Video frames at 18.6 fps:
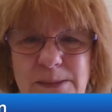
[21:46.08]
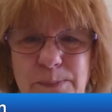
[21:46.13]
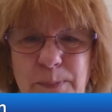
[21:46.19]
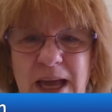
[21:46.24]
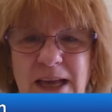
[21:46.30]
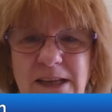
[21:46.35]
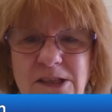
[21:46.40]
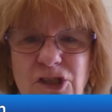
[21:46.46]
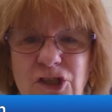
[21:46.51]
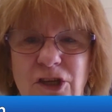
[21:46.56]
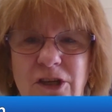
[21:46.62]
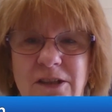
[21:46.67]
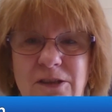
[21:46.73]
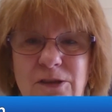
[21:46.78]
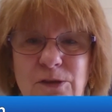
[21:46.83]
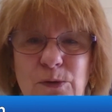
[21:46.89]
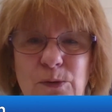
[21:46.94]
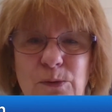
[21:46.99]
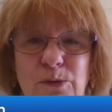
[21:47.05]
this past year
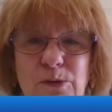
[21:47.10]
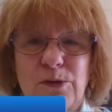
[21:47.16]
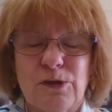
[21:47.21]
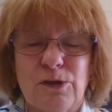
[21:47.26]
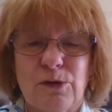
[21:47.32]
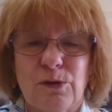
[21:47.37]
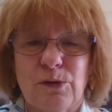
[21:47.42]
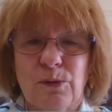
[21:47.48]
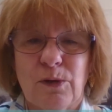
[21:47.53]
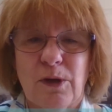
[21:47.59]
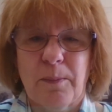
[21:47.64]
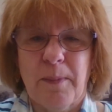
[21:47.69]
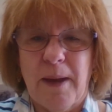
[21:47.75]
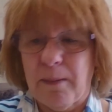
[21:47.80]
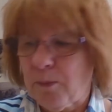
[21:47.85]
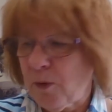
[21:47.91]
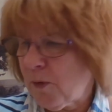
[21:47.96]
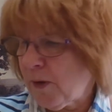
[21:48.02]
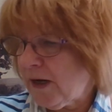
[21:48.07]
to to
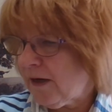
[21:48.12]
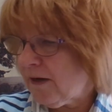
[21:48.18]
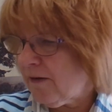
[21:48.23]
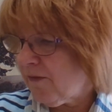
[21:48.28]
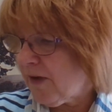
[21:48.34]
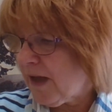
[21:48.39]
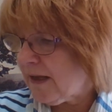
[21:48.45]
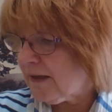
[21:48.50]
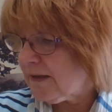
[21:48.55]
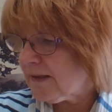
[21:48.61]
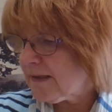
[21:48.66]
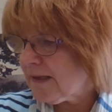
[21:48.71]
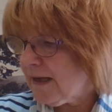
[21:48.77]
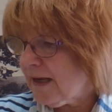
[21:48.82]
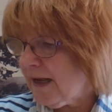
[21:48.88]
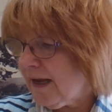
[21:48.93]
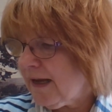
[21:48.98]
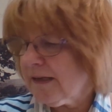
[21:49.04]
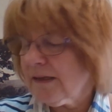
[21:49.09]
commemorate events.
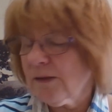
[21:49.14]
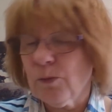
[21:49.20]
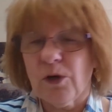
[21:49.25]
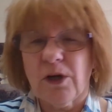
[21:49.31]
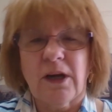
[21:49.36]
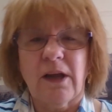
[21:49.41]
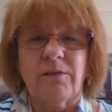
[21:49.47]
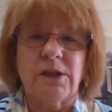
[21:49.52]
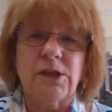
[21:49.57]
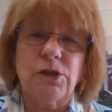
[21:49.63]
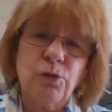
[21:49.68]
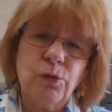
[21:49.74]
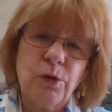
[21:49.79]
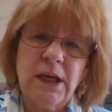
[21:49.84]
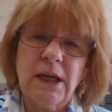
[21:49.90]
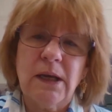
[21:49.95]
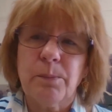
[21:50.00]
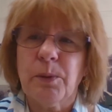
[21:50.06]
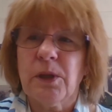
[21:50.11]
And we're going to have a
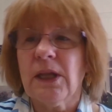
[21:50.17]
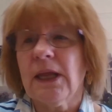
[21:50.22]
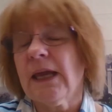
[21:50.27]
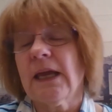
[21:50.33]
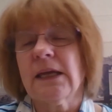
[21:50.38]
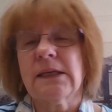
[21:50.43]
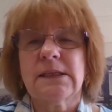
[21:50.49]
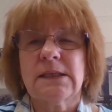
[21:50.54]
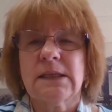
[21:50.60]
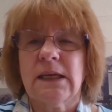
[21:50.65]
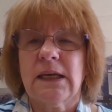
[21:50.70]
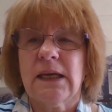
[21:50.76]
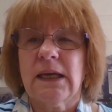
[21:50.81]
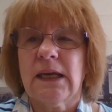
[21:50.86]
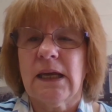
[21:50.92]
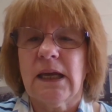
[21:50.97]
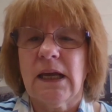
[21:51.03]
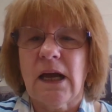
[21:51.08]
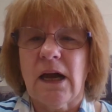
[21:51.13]
tree
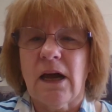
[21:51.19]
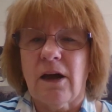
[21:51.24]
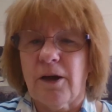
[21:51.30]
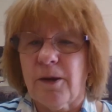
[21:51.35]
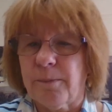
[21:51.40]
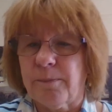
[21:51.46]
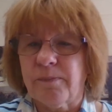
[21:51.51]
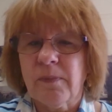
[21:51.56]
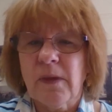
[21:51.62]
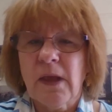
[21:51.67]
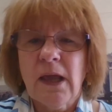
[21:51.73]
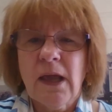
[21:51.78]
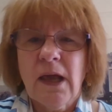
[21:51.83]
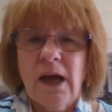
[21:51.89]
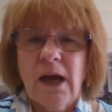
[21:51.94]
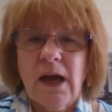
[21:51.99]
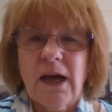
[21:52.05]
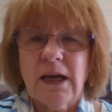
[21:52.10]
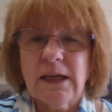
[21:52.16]
planting um,
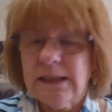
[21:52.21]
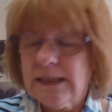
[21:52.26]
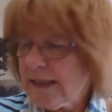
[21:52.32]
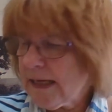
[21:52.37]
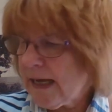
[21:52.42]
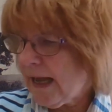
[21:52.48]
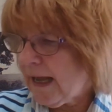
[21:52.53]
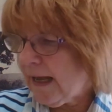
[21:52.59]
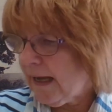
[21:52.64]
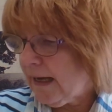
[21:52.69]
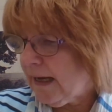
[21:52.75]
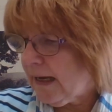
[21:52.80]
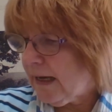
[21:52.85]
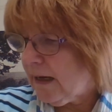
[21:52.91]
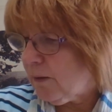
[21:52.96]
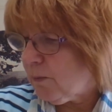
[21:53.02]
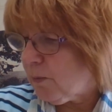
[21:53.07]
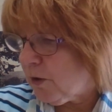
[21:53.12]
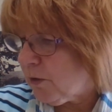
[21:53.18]
a
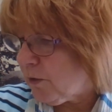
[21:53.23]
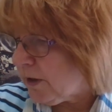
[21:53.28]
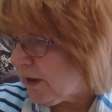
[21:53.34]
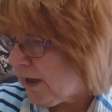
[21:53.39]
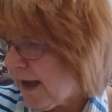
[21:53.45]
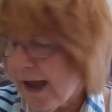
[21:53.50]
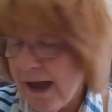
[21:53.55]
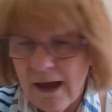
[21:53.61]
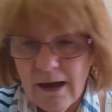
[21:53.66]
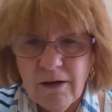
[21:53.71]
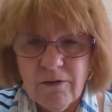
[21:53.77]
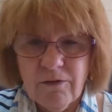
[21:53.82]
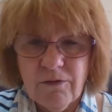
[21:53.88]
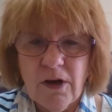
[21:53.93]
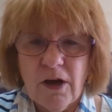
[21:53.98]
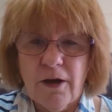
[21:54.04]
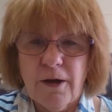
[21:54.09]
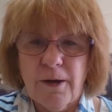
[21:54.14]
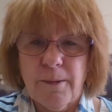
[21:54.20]
day. We're going to have
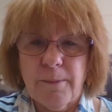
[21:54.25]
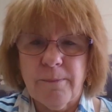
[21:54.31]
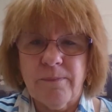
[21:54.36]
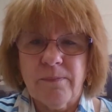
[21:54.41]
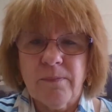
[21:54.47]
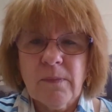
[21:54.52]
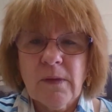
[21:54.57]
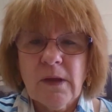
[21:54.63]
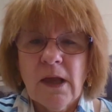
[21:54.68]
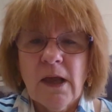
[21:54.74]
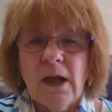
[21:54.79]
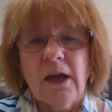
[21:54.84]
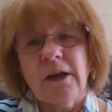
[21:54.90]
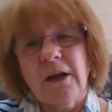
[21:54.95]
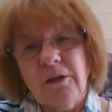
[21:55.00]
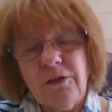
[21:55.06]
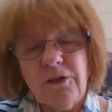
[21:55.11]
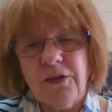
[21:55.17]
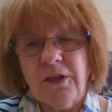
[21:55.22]
um,
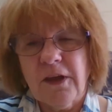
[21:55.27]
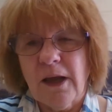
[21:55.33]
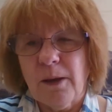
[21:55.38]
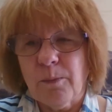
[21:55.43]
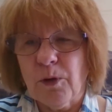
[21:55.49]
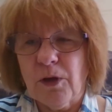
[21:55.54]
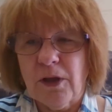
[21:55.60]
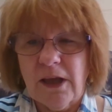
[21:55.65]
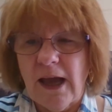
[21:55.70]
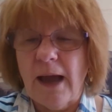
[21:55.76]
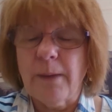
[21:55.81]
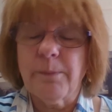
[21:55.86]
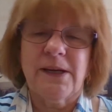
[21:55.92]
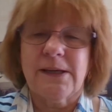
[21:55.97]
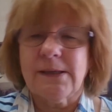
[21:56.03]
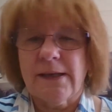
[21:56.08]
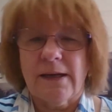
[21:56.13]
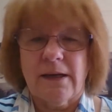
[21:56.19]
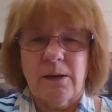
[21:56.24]
another thing. I'm really I'm
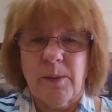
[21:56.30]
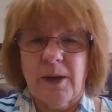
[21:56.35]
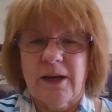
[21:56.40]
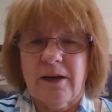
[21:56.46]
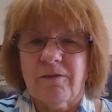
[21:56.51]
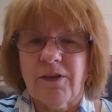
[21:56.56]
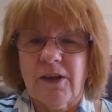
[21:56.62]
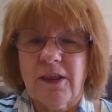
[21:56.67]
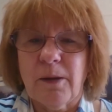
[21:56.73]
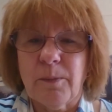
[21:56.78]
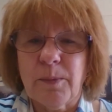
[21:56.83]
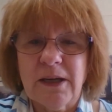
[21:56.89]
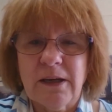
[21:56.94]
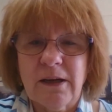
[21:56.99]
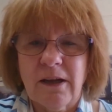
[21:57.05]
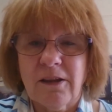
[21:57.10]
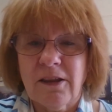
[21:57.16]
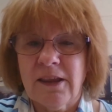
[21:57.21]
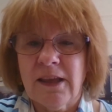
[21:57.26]
excited about everything, but
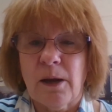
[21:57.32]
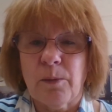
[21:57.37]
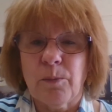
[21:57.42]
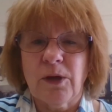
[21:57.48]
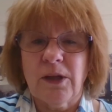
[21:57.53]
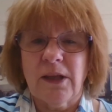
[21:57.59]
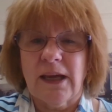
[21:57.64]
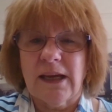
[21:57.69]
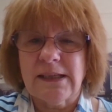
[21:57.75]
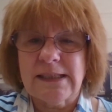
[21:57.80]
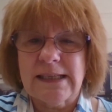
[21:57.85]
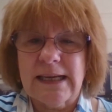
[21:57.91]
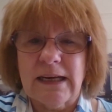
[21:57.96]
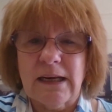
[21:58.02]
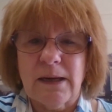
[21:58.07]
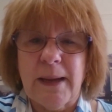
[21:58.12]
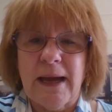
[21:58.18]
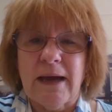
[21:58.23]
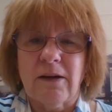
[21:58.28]
another thing I'm really
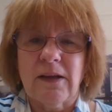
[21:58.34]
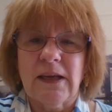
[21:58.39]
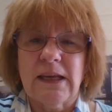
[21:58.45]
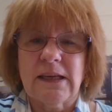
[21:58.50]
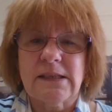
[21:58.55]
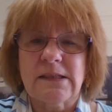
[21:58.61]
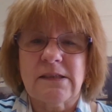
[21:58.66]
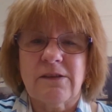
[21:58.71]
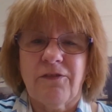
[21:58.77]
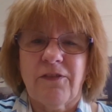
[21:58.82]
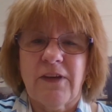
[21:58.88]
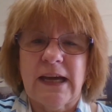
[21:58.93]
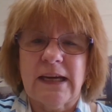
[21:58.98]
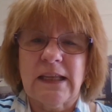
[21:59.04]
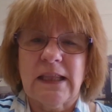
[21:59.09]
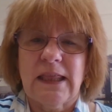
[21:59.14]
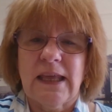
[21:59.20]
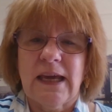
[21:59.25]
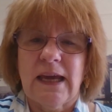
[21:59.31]
excited about is the
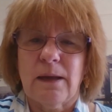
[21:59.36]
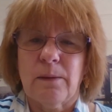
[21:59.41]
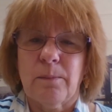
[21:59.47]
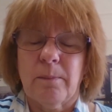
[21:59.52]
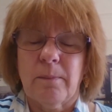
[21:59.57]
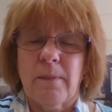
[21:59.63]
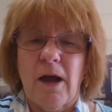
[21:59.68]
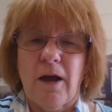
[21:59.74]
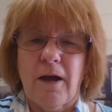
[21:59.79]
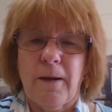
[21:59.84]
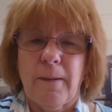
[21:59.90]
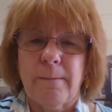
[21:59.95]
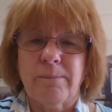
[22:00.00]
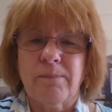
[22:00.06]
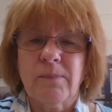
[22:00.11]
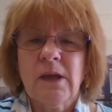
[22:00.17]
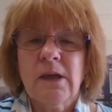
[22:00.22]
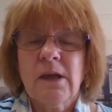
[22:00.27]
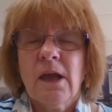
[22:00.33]
fact that.
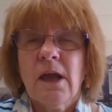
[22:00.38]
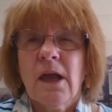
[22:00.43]
Um,